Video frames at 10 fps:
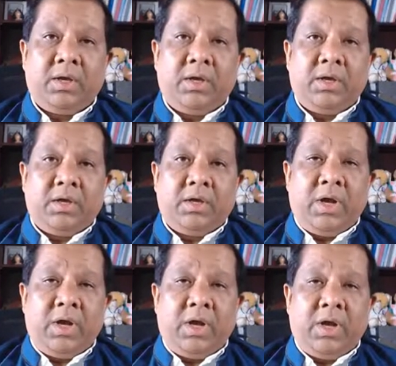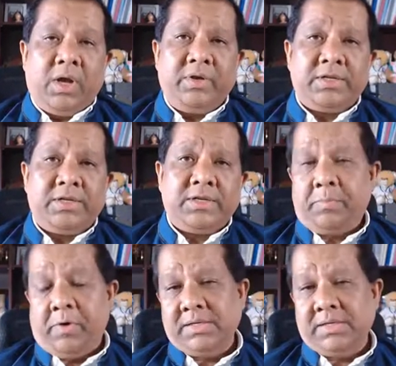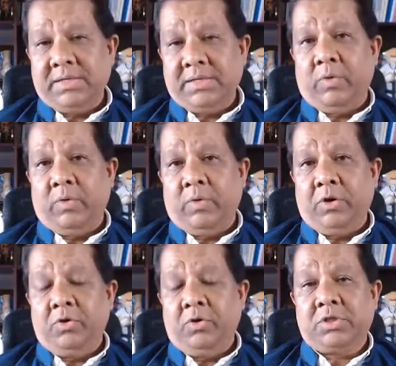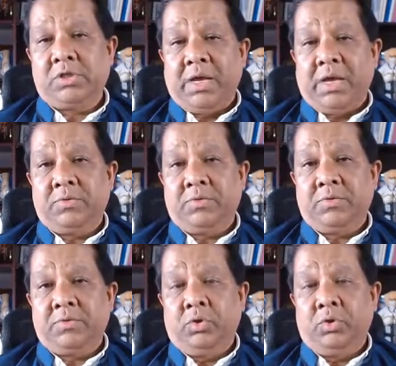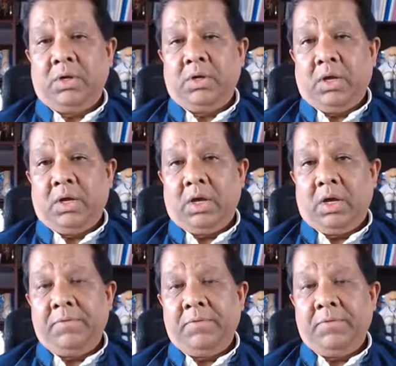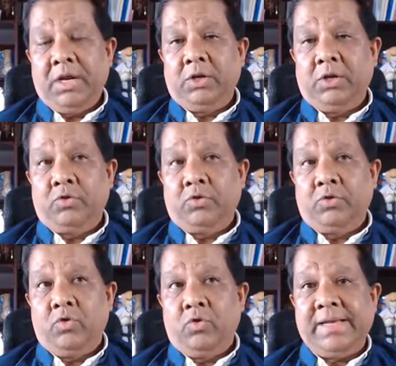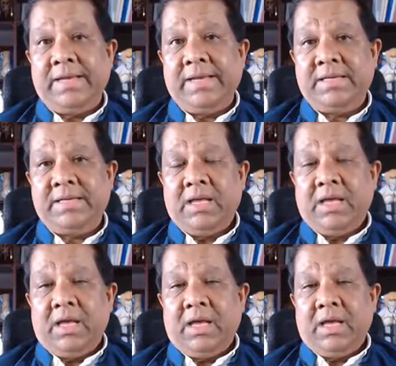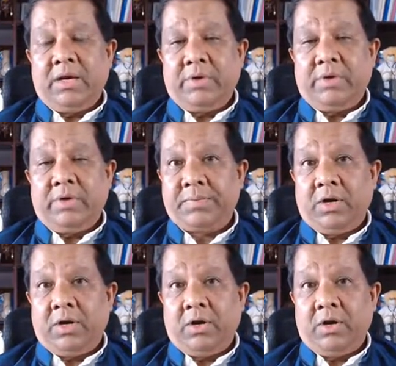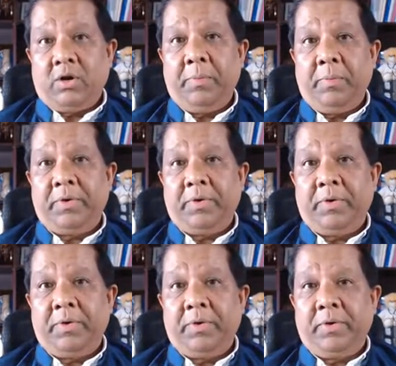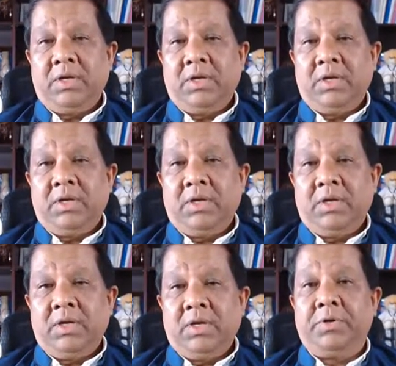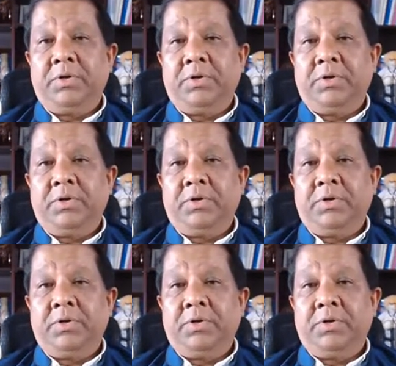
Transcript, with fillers: So now it is uh, not surprising that when you do sometimes do um, needle through needle CSE, dry taps are not uncommon because your epi,